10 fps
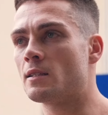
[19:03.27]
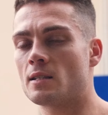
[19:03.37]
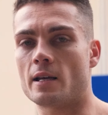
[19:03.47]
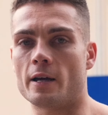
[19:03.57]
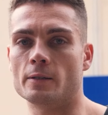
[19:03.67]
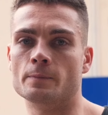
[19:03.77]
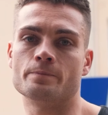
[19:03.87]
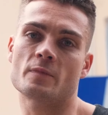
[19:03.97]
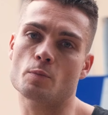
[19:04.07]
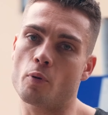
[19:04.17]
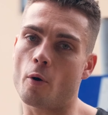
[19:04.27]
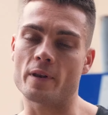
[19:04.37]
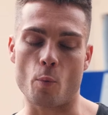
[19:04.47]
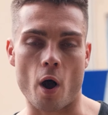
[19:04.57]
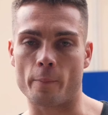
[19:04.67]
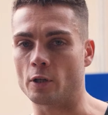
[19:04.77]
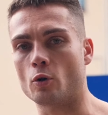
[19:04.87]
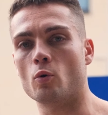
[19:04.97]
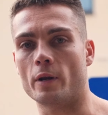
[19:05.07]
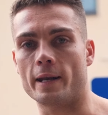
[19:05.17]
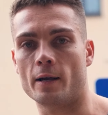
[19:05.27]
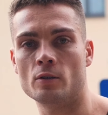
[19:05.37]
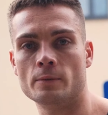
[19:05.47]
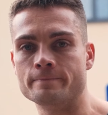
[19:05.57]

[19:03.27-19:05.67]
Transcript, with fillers: So that's yeah. probably why I'm recording now.